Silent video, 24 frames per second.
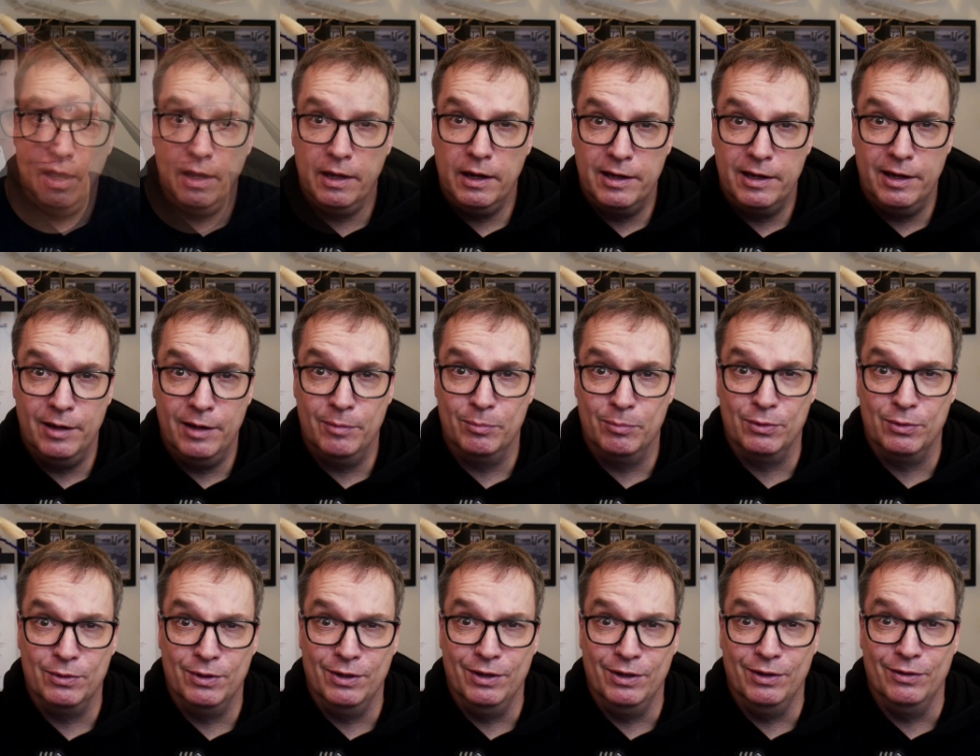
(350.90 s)
I can't
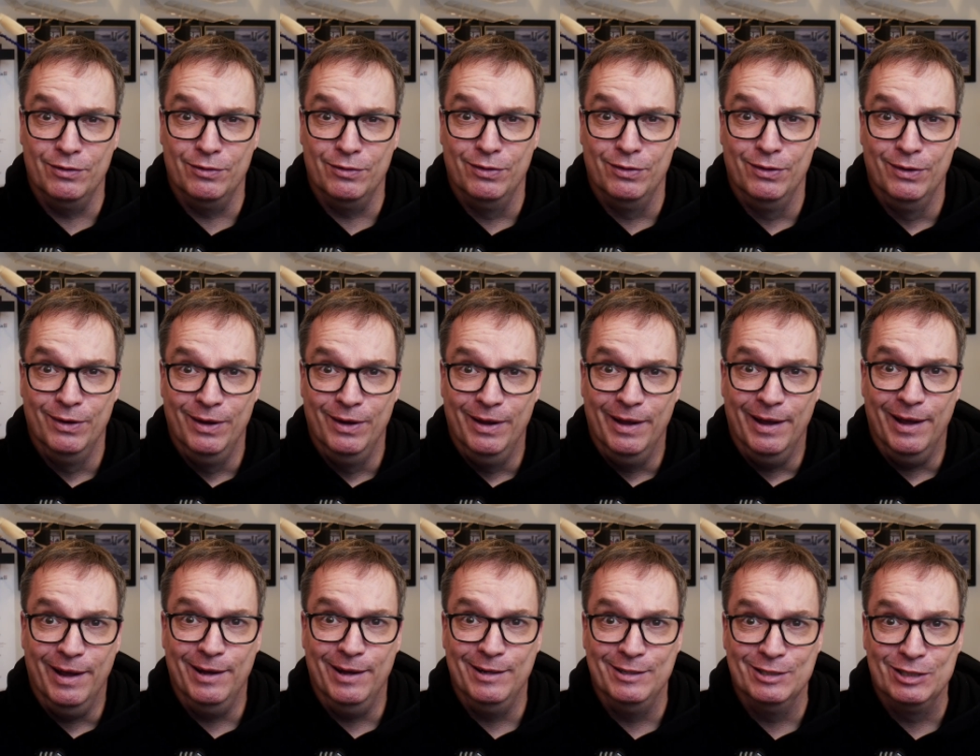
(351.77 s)
believe
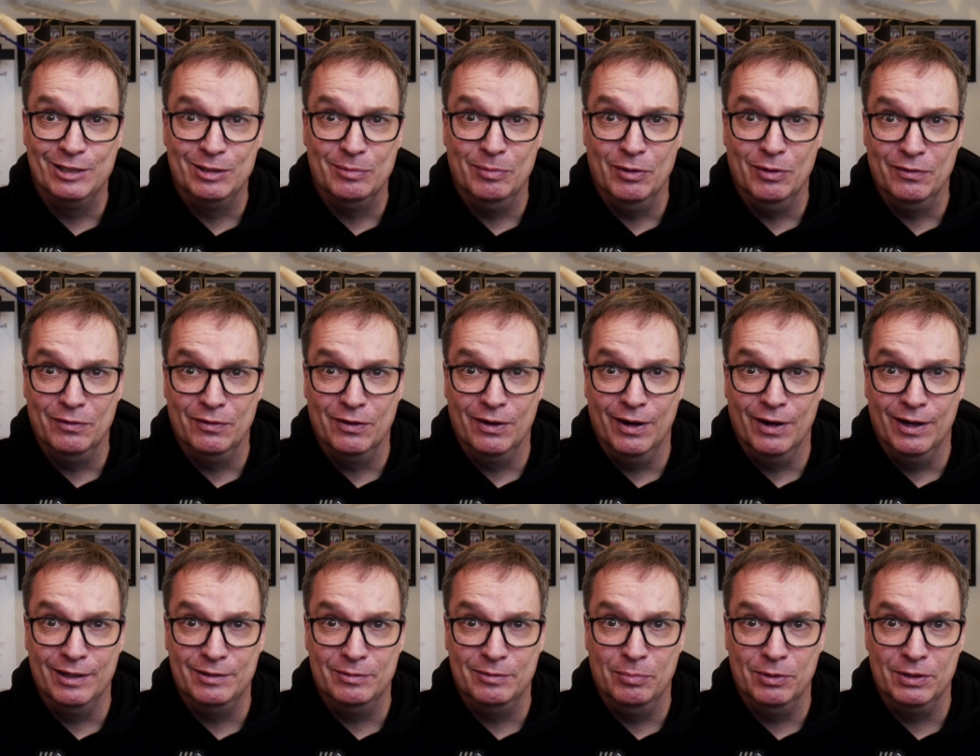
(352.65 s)
I just about
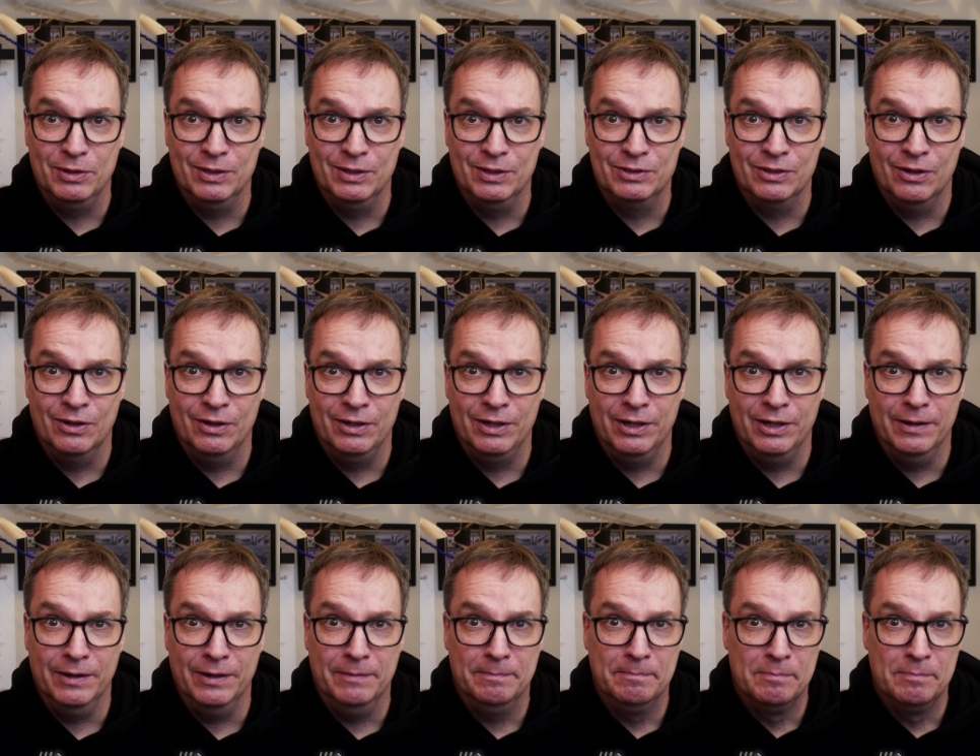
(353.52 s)
forgot to put this on
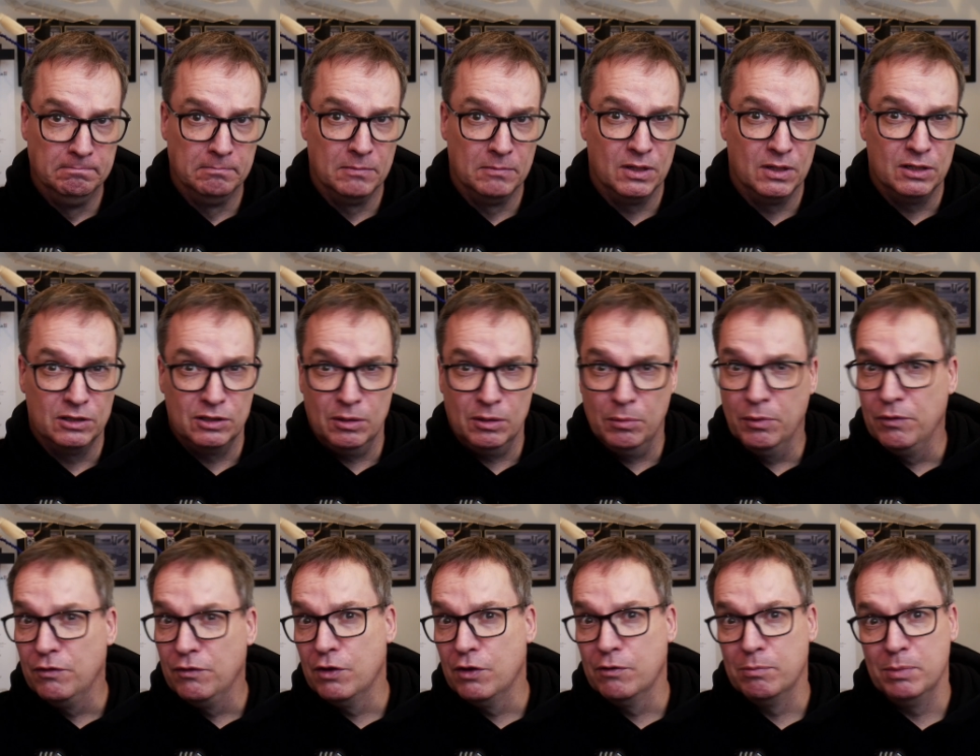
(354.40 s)
here. Some
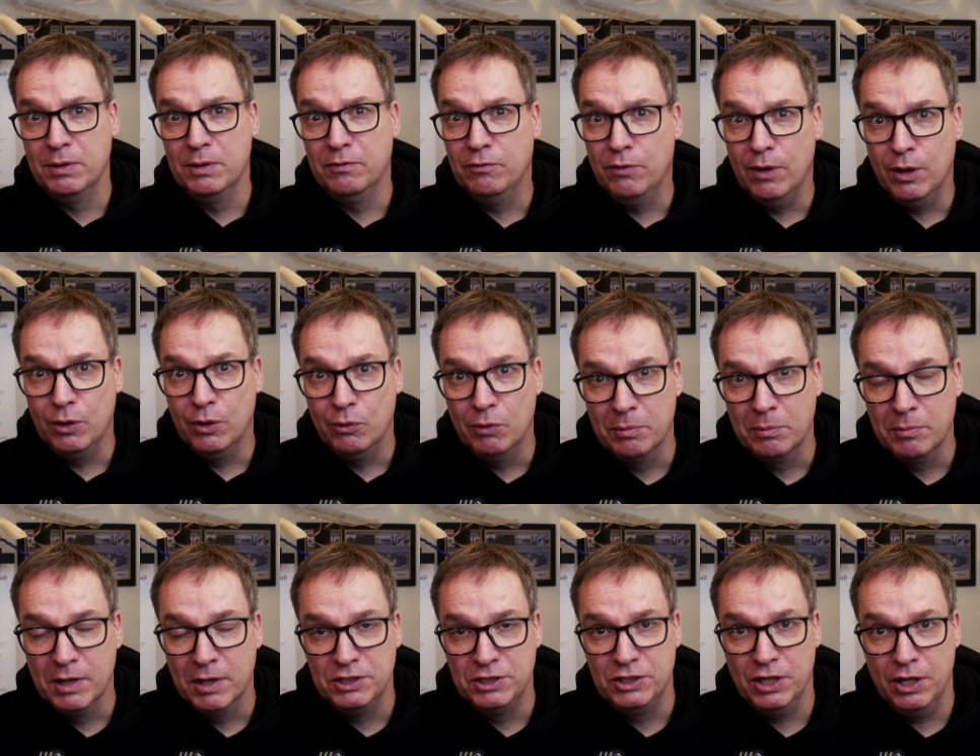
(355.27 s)
of you have been
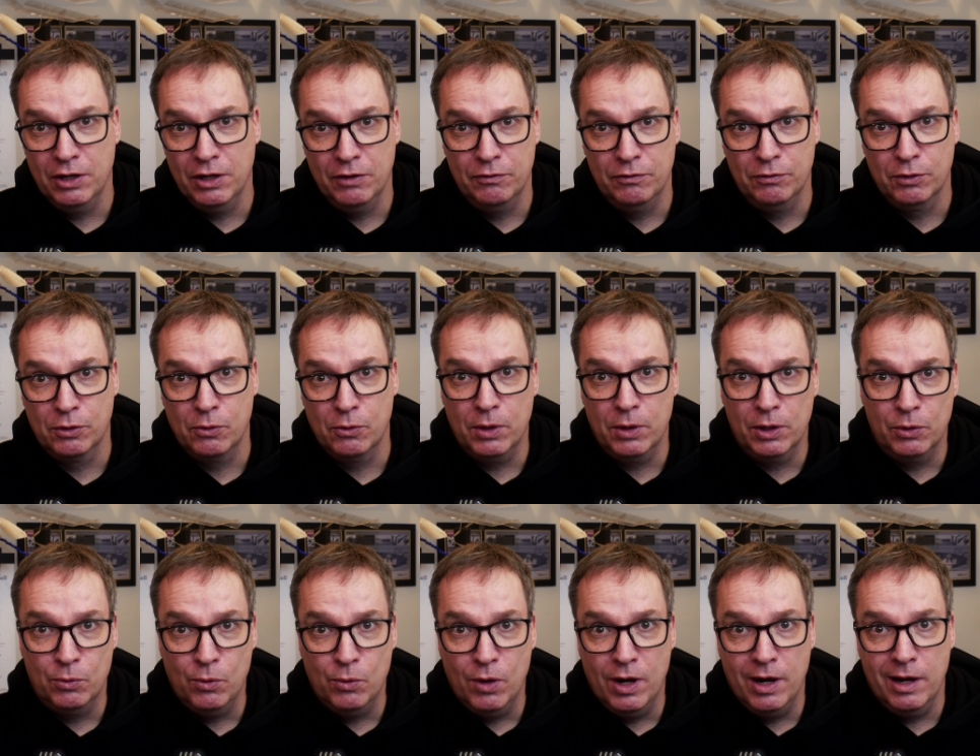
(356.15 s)
following my channel for
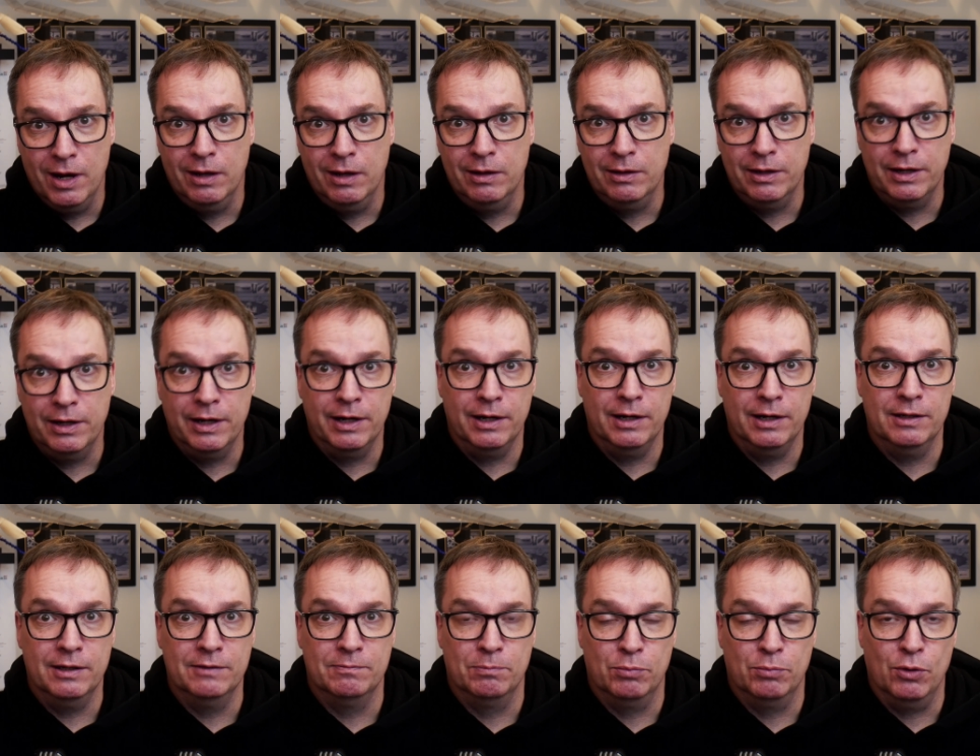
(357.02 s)
quite a while and I
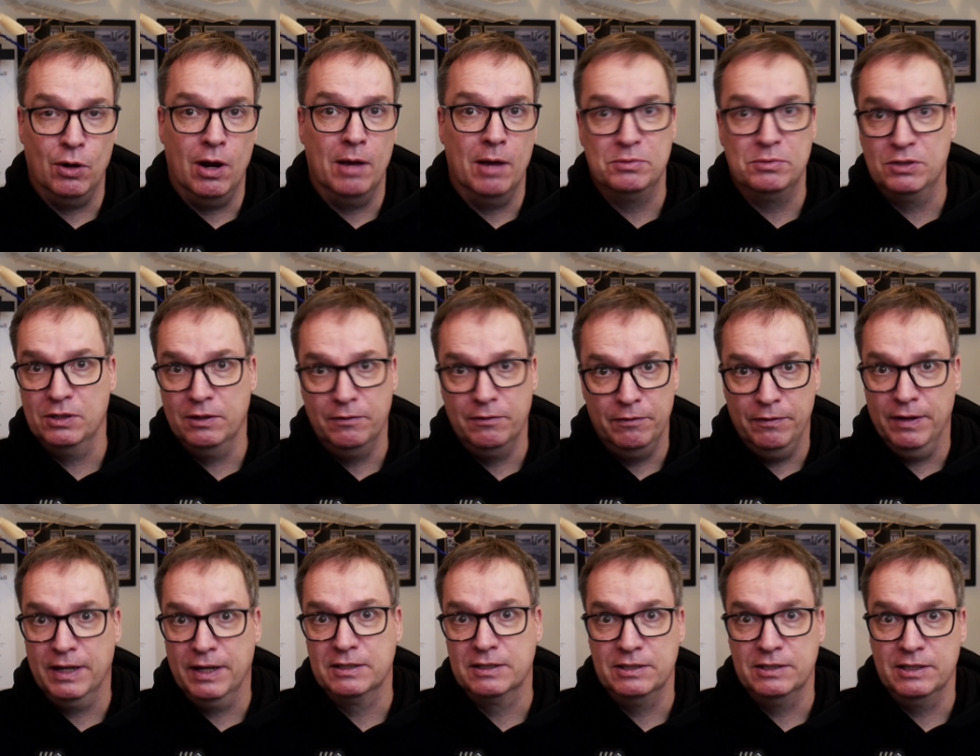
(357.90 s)
have props and
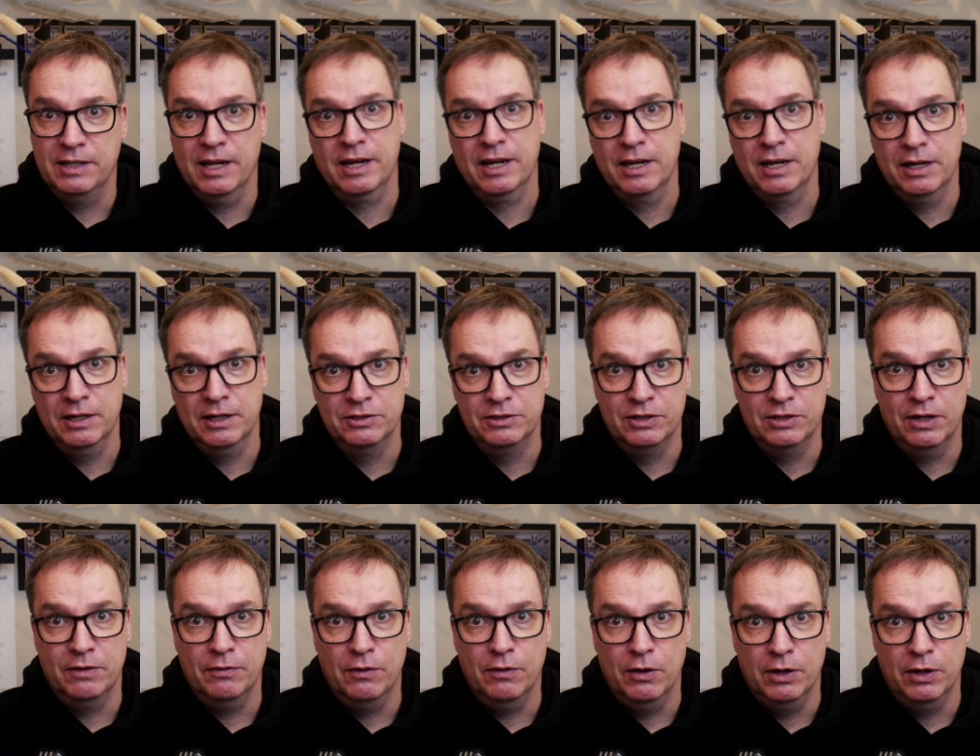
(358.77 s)
effects and that kind of
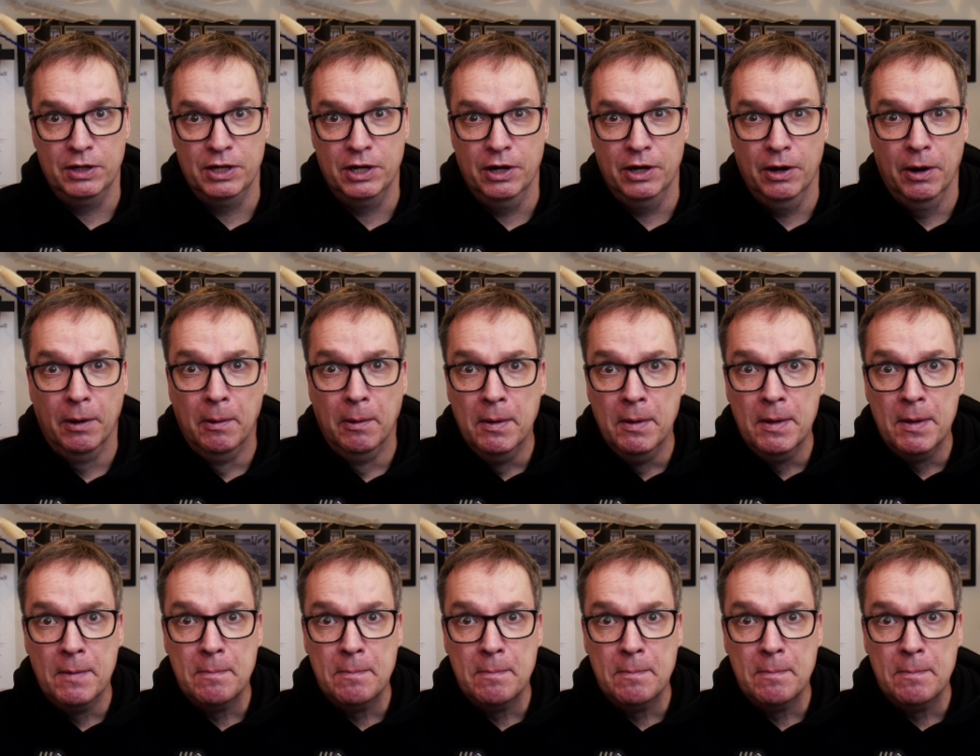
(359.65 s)
stuff on here.